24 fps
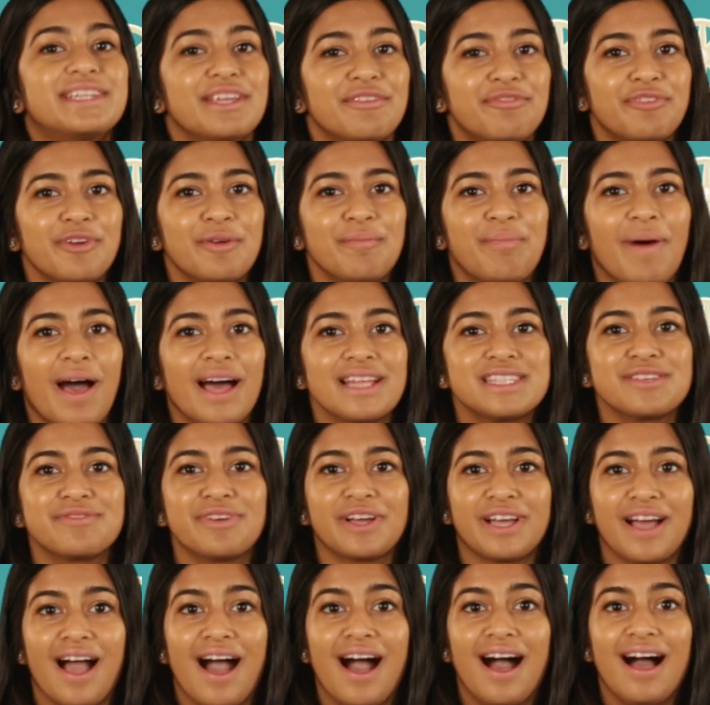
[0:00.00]
different parts of a
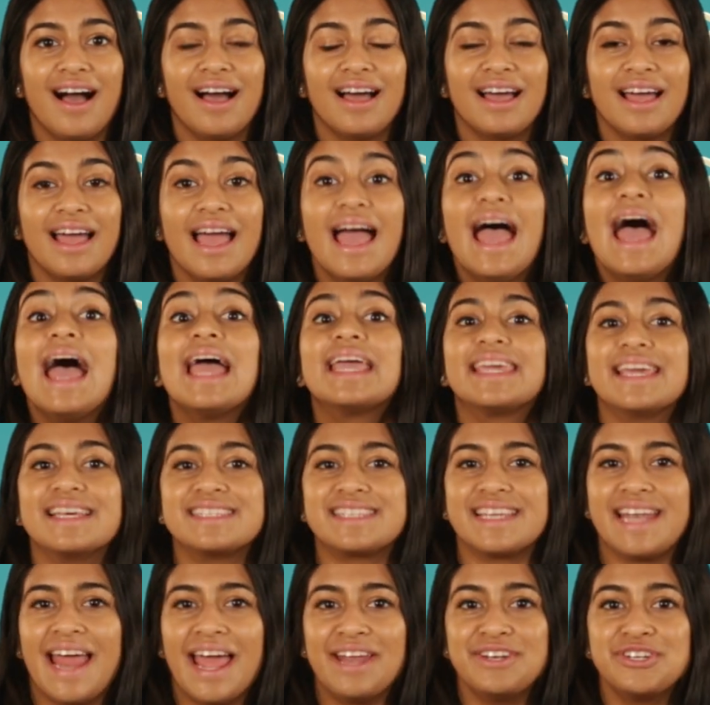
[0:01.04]
car. Here's
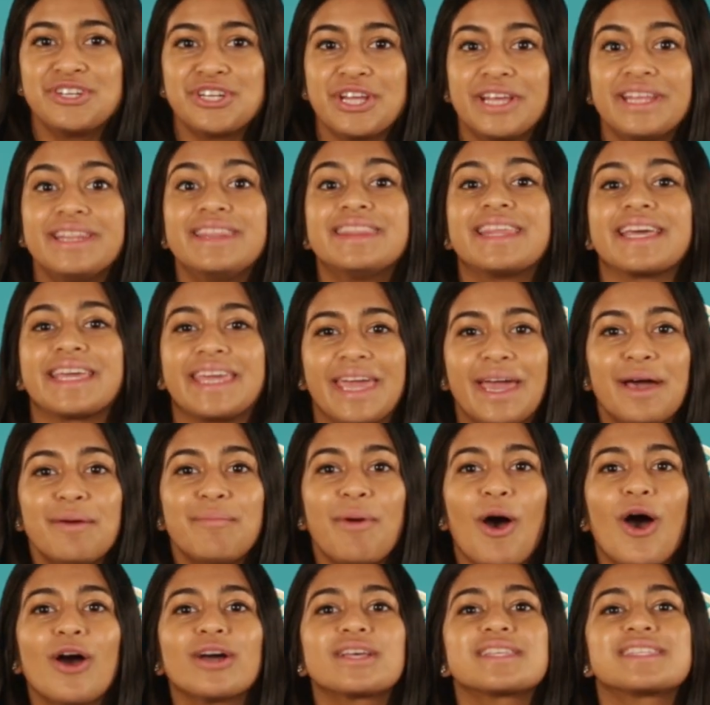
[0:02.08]
an engine, the
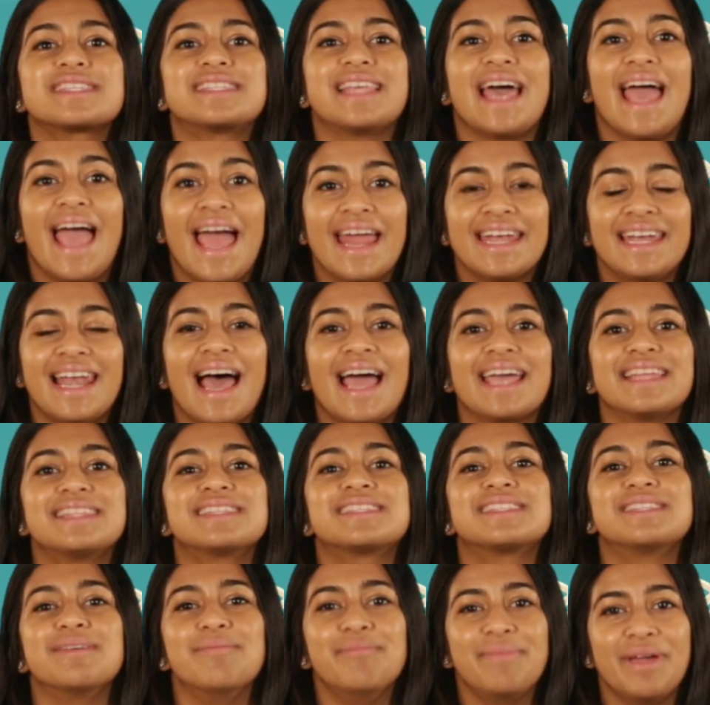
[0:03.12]
gearbox, the headlights,
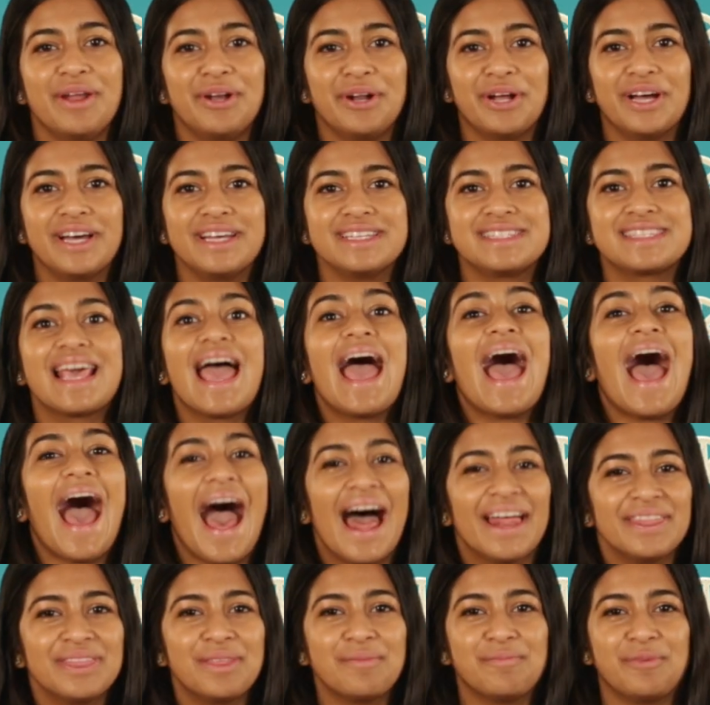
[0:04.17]
the mirrors,
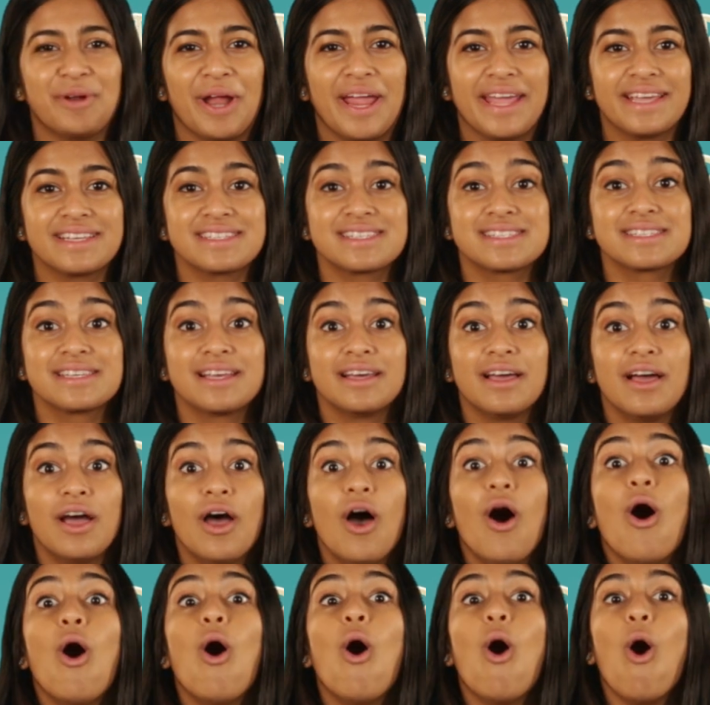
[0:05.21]
and the brakes.
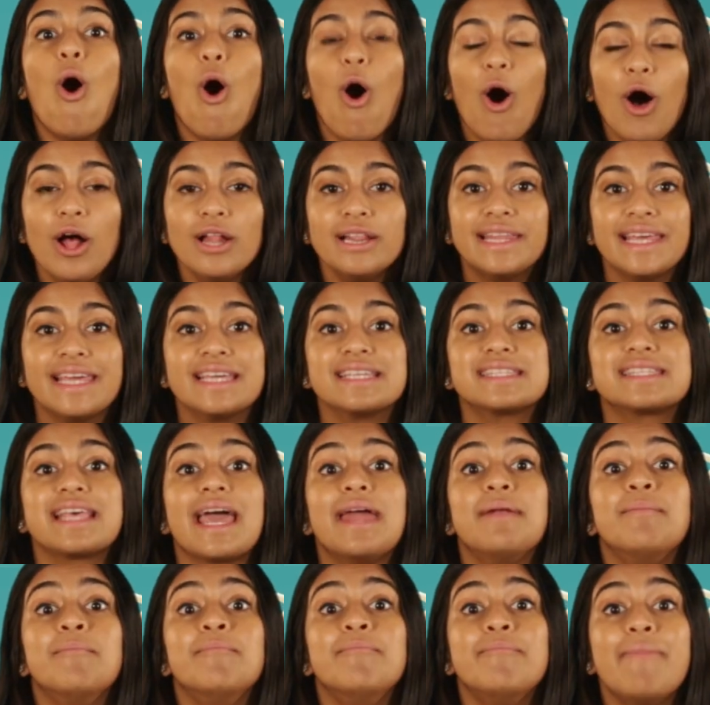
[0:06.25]
All these
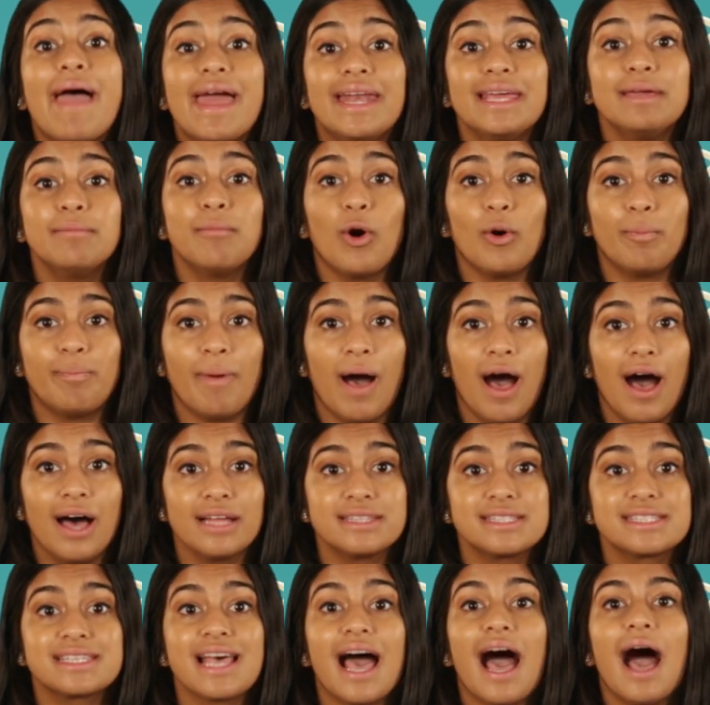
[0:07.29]
and many more
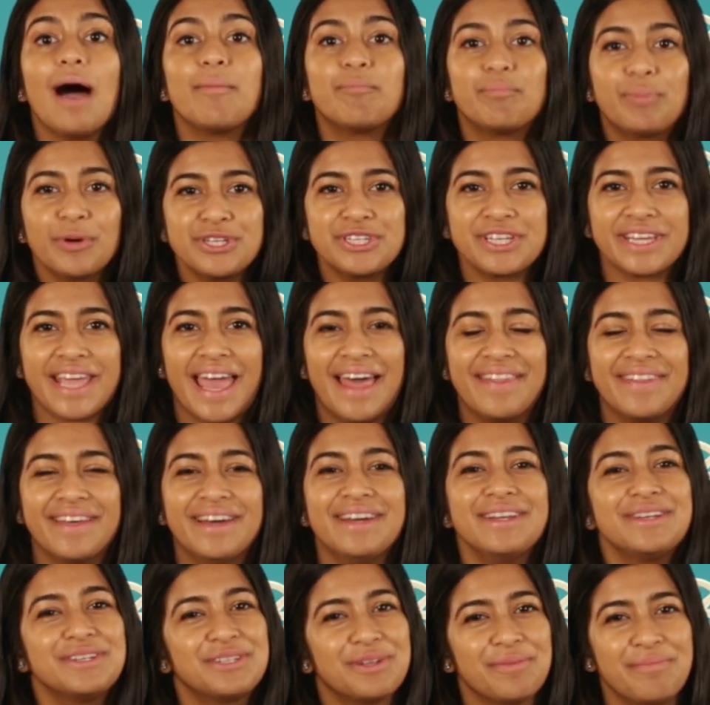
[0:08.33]
parts are put
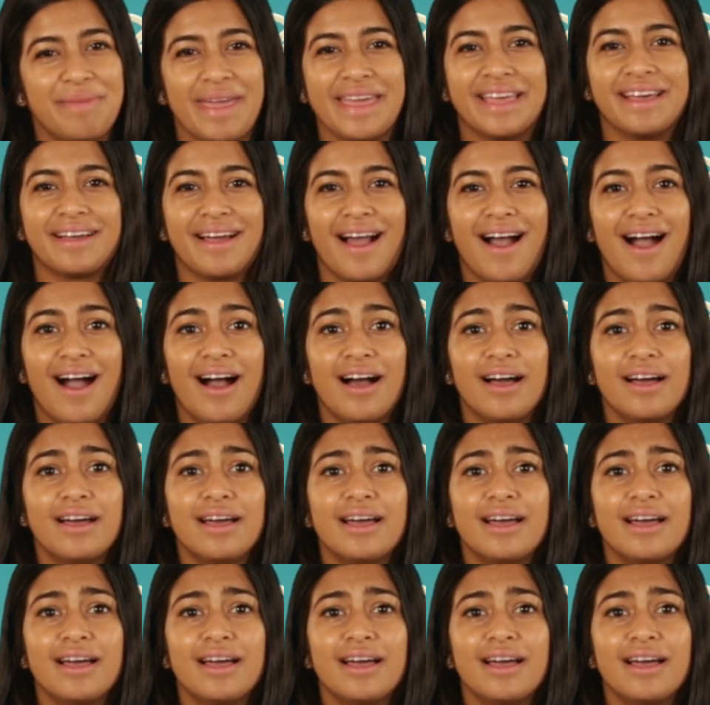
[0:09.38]
together to make a car.